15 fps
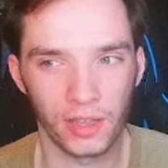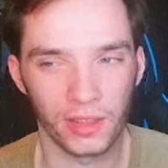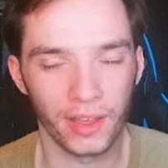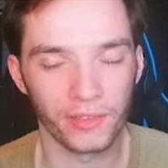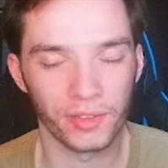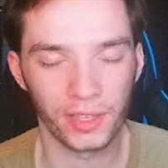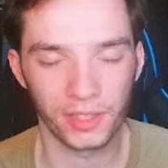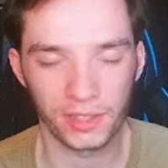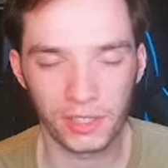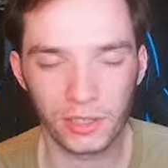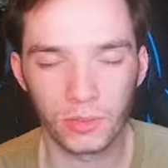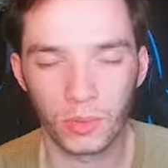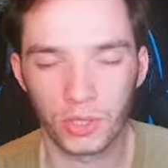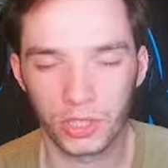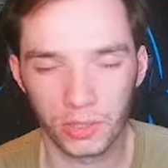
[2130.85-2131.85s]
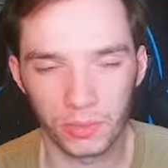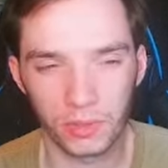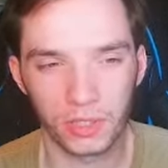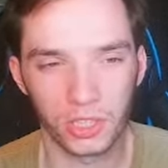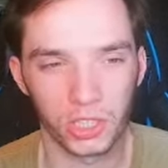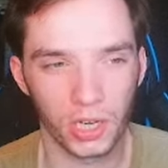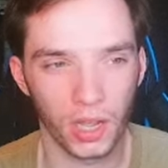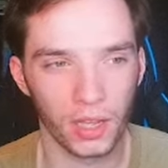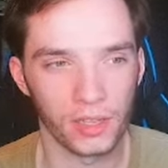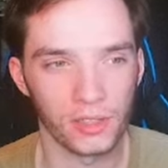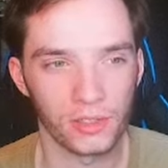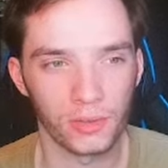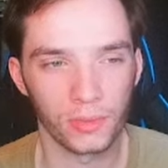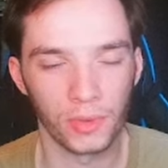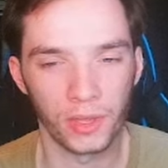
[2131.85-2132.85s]
I feel like this is where she really shines
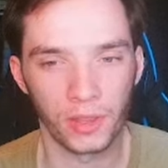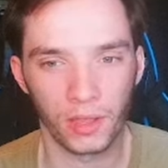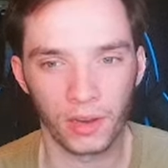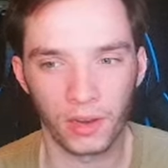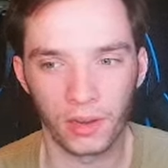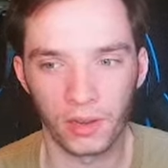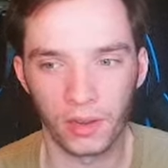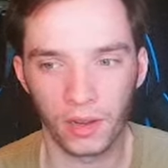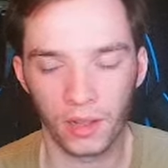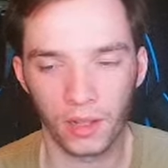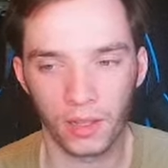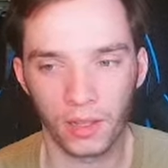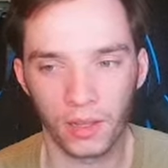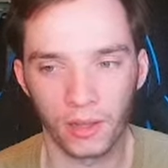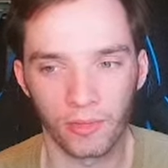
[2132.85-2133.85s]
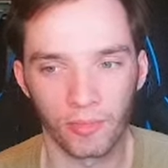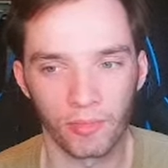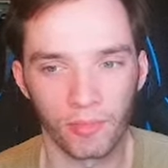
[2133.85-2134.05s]
with her um,